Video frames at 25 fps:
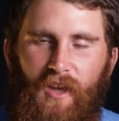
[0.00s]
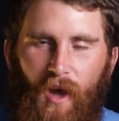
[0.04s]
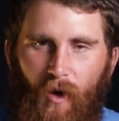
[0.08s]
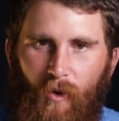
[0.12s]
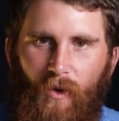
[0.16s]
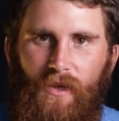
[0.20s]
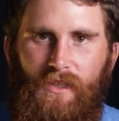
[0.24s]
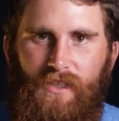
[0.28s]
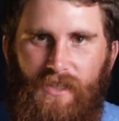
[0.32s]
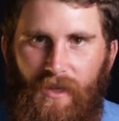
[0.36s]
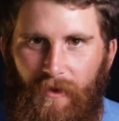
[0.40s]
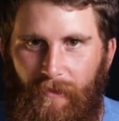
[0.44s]

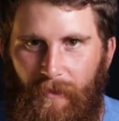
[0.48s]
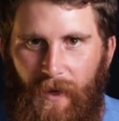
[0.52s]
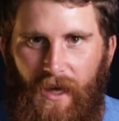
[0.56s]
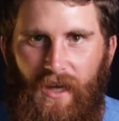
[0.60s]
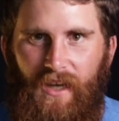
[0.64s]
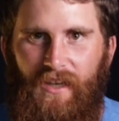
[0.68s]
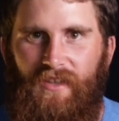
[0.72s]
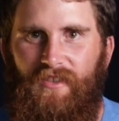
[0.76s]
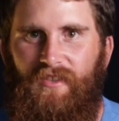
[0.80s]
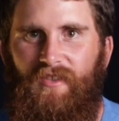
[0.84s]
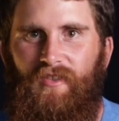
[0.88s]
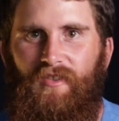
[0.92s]
Yo, what's up
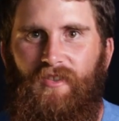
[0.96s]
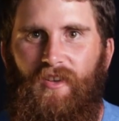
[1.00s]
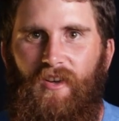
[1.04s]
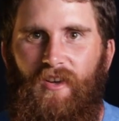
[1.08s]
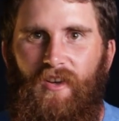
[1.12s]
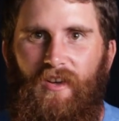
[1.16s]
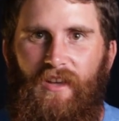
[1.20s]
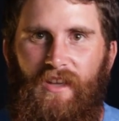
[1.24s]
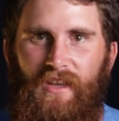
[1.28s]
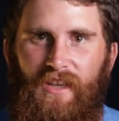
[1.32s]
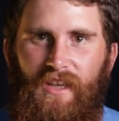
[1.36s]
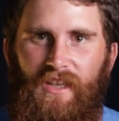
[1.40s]
buggers?
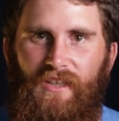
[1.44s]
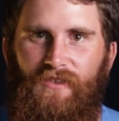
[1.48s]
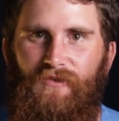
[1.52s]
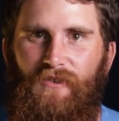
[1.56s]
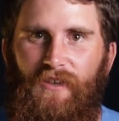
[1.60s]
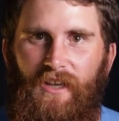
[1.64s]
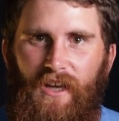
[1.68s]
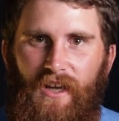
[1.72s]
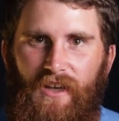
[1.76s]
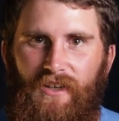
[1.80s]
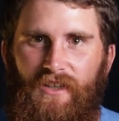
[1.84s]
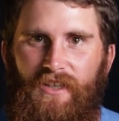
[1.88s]
So in this
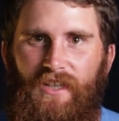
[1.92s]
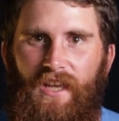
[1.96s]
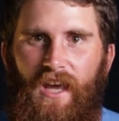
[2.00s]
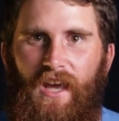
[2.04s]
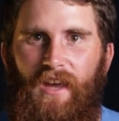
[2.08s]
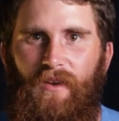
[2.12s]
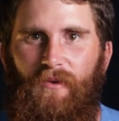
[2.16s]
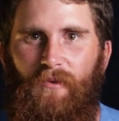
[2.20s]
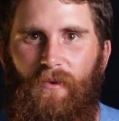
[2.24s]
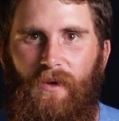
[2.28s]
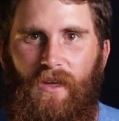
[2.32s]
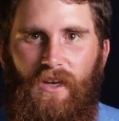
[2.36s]
video
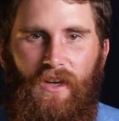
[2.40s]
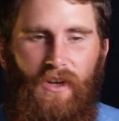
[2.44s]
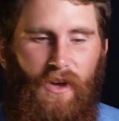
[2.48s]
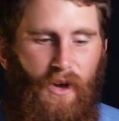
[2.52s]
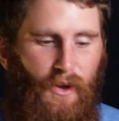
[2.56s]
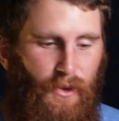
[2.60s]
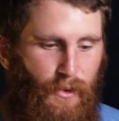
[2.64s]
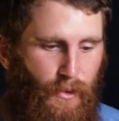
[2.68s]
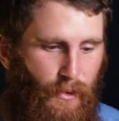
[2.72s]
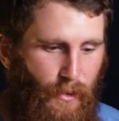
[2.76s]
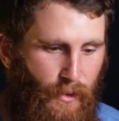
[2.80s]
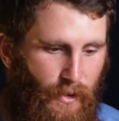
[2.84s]
today, we're going to
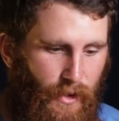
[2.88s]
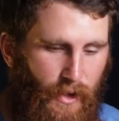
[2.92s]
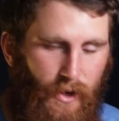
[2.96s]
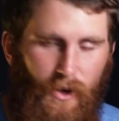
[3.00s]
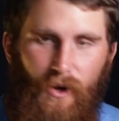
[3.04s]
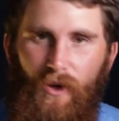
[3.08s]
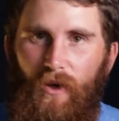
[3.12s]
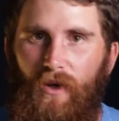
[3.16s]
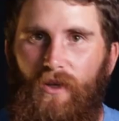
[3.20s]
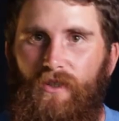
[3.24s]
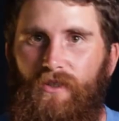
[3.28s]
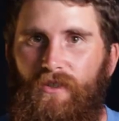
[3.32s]
go through all the
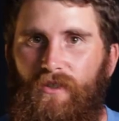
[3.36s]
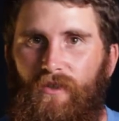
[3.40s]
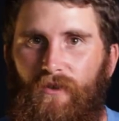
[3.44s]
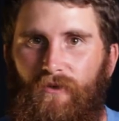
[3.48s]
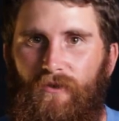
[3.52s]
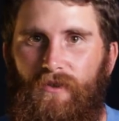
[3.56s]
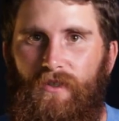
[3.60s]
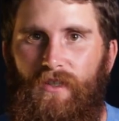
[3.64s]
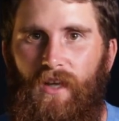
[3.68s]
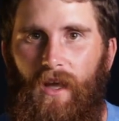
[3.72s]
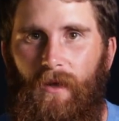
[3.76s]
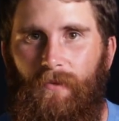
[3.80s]
lures and
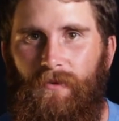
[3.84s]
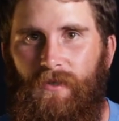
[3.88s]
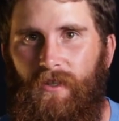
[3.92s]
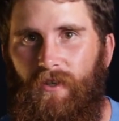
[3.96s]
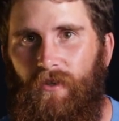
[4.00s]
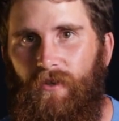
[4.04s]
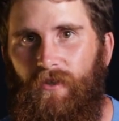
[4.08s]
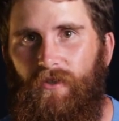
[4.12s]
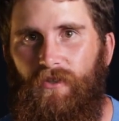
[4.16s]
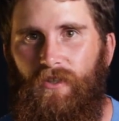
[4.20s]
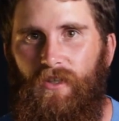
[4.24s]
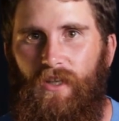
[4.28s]
different types
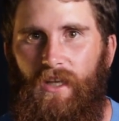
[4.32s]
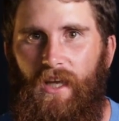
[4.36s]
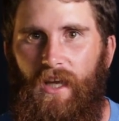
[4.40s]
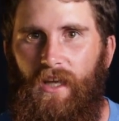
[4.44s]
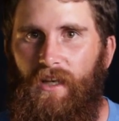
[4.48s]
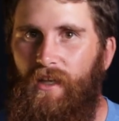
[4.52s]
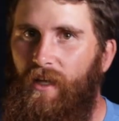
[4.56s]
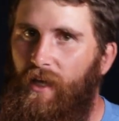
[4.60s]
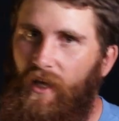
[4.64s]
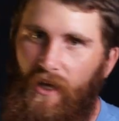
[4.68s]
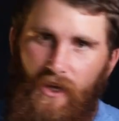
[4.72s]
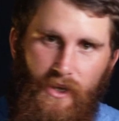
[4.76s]
of lures you
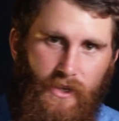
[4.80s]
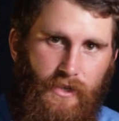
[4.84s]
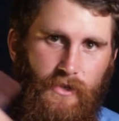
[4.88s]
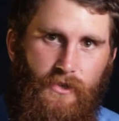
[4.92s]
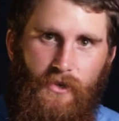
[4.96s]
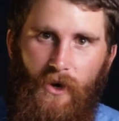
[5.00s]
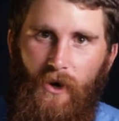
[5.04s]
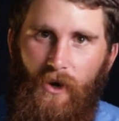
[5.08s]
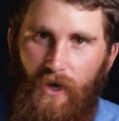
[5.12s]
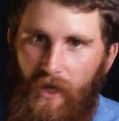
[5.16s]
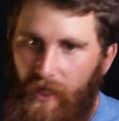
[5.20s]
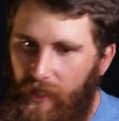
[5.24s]
get.
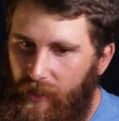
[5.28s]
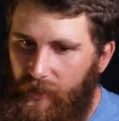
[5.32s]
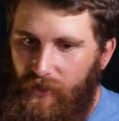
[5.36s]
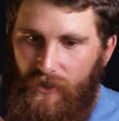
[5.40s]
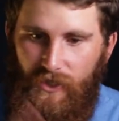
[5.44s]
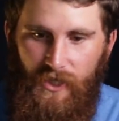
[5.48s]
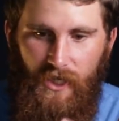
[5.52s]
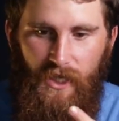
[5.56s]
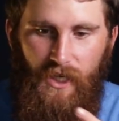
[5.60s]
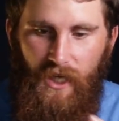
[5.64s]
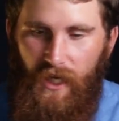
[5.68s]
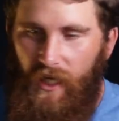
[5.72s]

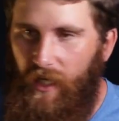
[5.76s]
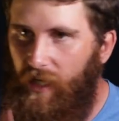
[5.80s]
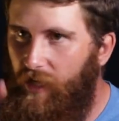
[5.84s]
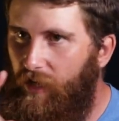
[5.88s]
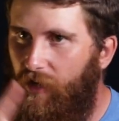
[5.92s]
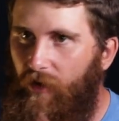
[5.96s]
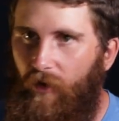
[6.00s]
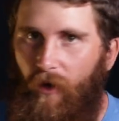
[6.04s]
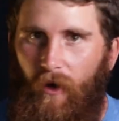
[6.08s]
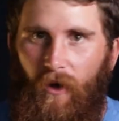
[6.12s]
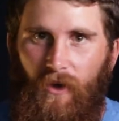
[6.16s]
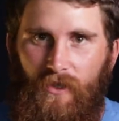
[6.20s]
Trolling,
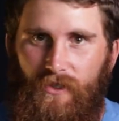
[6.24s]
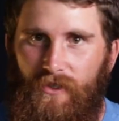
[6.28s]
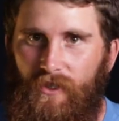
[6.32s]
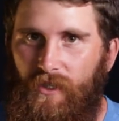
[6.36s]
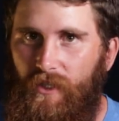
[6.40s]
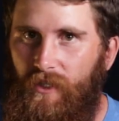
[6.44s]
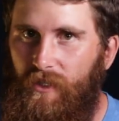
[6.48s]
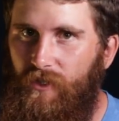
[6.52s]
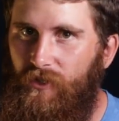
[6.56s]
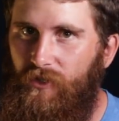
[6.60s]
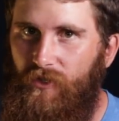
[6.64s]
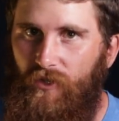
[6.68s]
jigging,
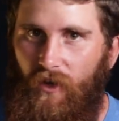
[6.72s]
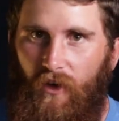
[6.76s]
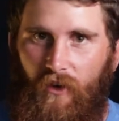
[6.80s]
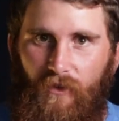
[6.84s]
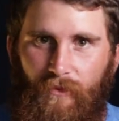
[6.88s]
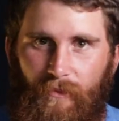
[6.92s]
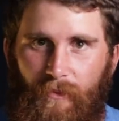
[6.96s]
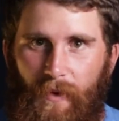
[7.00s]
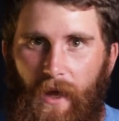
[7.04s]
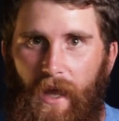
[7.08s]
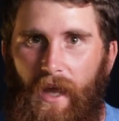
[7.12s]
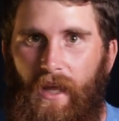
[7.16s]
casting,
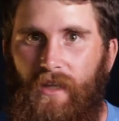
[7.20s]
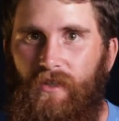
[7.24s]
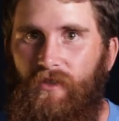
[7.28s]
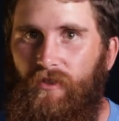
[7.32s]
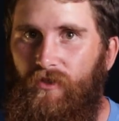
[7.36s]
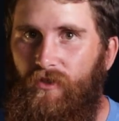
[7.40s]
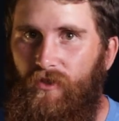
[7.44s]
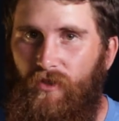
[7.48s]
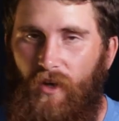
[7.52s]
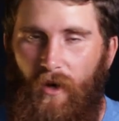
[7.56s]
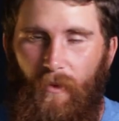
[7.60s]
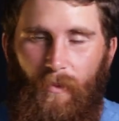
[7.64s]
soft
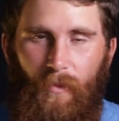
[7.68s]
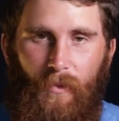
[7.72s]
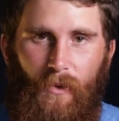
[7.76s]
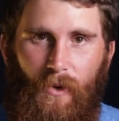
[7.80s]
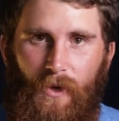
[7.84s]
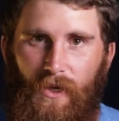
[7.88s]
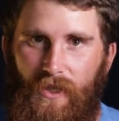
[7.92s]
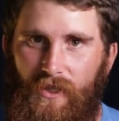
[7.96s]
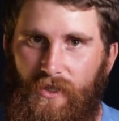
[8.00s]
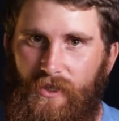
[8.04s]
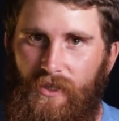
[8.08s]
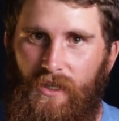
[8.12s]
baits, top
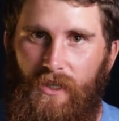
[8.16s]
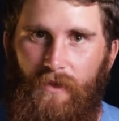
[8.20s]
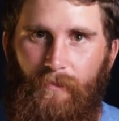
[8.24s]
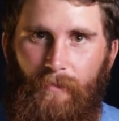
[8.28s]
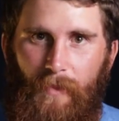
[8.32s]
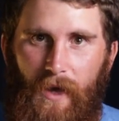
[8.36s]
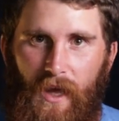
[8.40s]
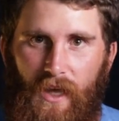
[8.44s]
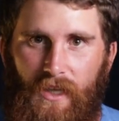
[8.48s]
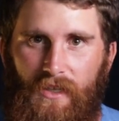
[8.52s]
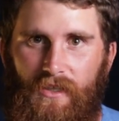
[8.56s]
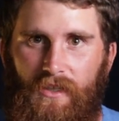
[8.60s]
water,
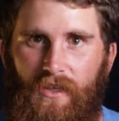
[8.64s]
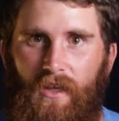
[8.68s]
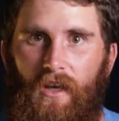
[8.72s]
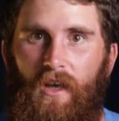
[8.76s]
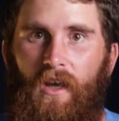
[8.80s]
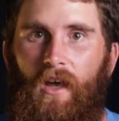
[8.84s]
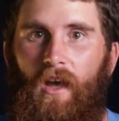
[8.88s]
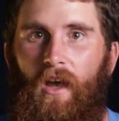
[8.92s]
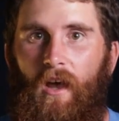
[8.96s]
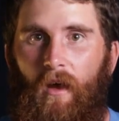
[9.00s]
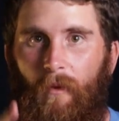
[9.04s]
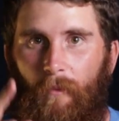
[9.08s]
stick baits.
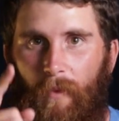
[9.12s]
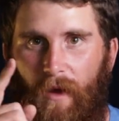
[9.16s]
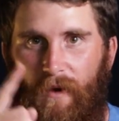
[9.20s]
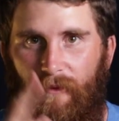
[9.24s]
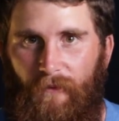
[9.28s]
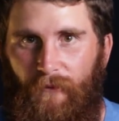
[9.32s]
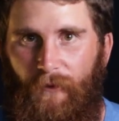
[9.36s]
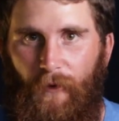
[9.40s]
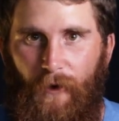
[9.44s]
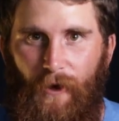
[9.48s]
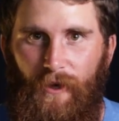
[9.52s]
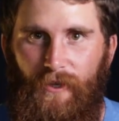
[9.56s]

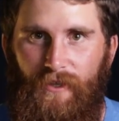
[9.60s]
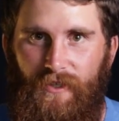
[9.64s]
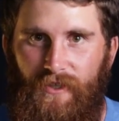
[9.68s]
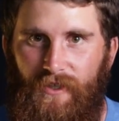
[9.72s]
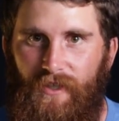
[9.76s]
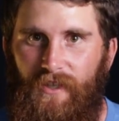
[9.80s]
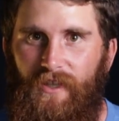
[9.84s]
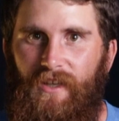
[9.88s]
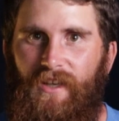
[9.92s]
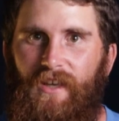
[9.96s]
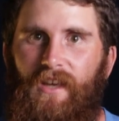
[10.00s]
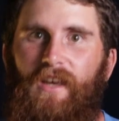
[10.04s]
But
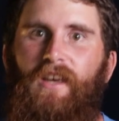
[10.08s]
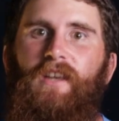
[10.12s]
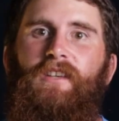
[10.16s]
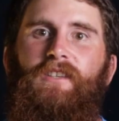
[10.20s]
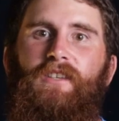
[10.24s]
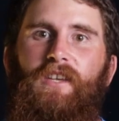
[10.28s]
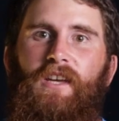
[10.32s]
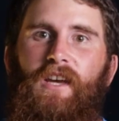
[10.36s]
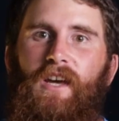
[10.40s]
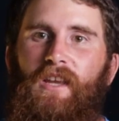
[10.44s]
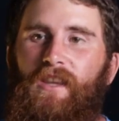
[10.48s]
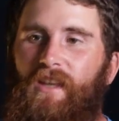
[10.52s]
first,
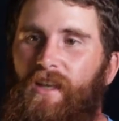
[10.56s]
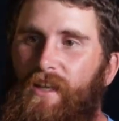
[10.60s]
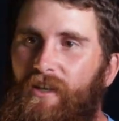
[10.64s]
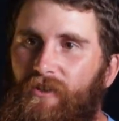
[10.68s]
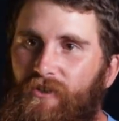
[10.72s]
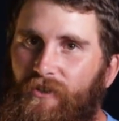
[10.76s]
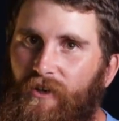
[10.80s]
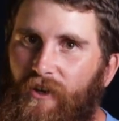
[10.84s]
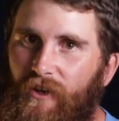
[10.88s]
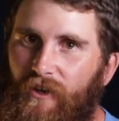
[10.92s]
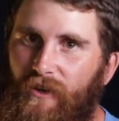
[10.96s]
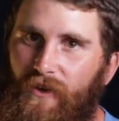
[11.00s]
check out the
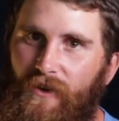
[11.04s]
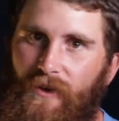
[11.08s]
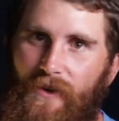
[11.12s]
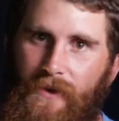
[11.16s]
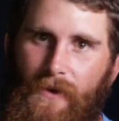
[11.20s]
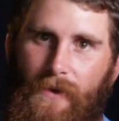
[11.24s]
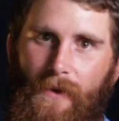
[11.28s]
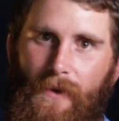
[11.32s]
intro.